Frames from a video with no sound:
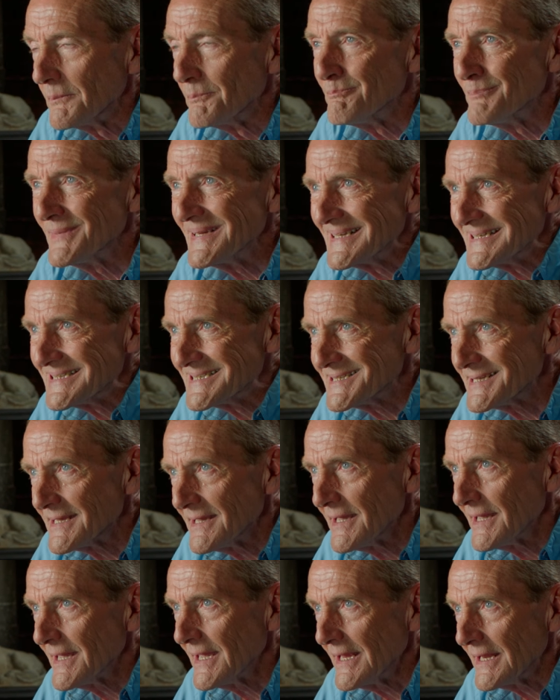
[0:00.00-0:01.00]

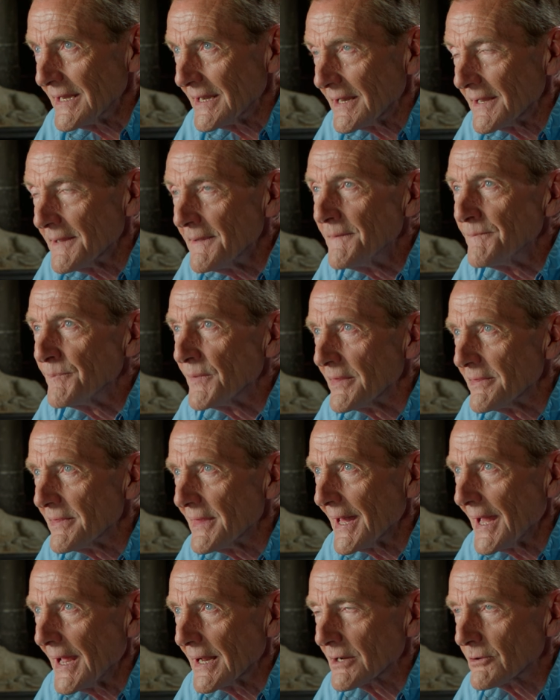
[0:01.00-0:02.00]
Maintain
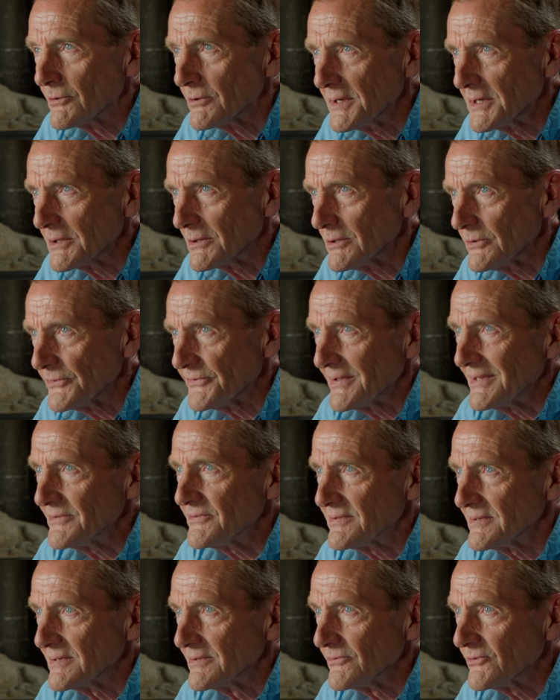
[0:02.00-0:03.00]
that critical
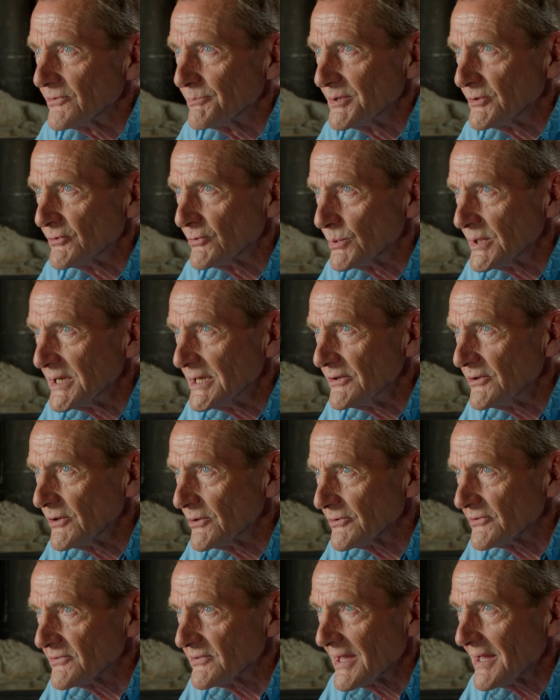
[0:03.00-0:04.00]
distance between
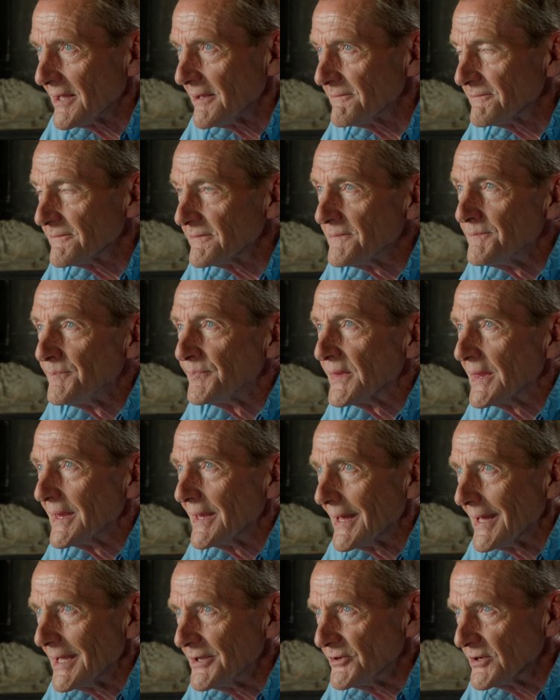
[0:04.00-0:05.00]
yourself
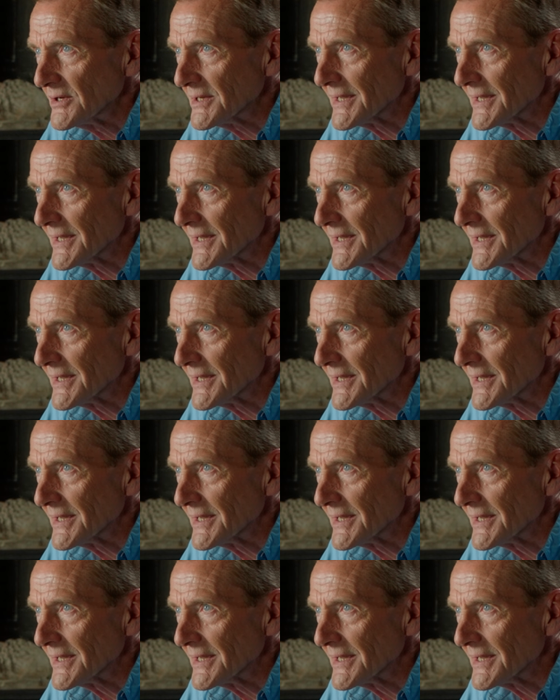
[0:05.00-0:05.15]
and your